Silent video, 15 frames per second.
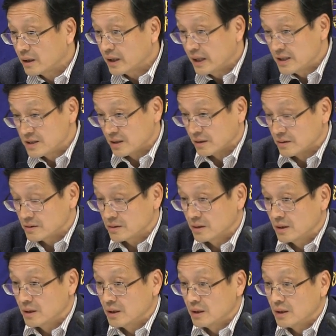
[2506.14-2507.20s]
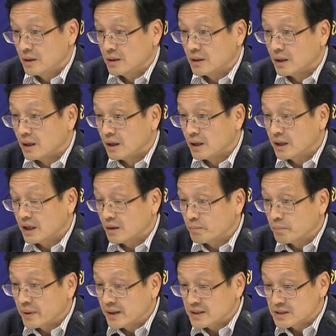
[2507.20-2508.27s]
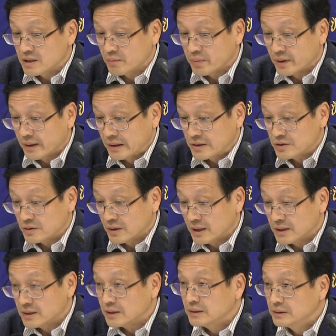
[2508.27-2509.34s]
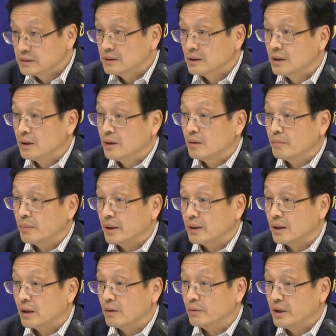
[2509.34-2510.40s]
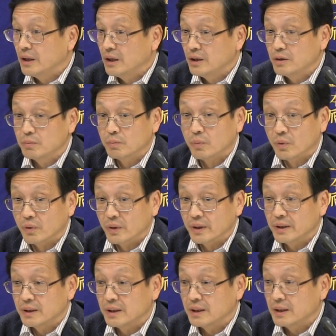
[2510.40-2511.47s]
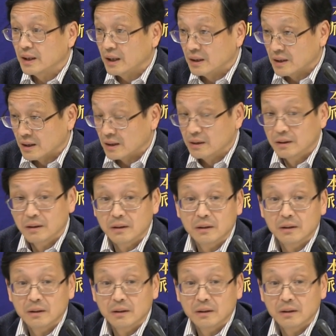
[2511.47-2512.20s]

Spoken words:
cases that can pass the virus to others, but we need more data.